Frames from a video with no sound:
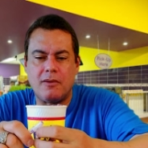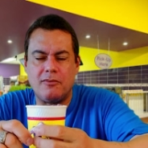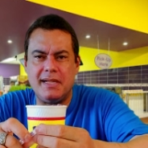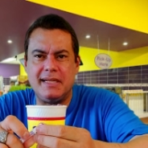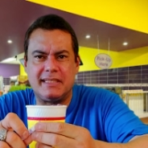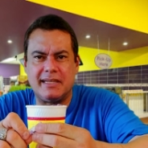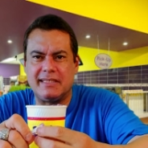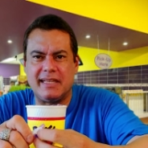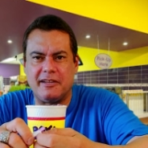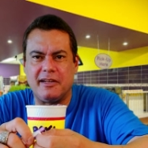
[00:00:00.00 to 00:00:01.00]
Really
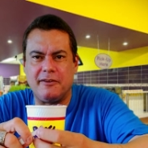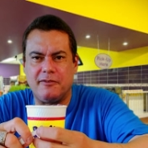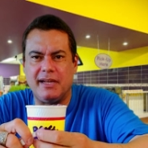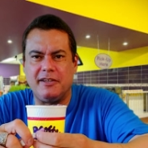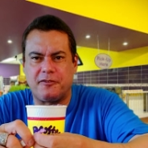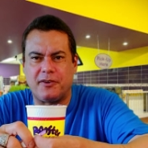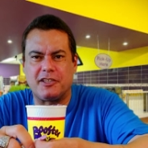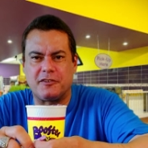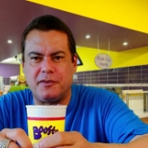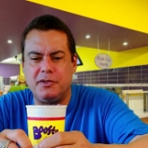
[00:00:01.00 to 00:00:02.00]
tastes like, like very
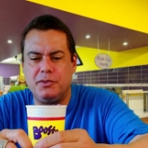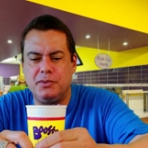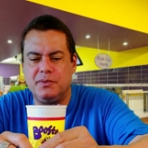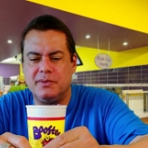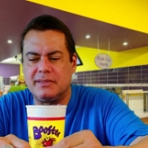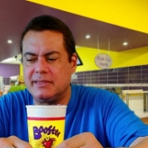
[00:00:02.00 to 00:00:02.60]
fresh fruit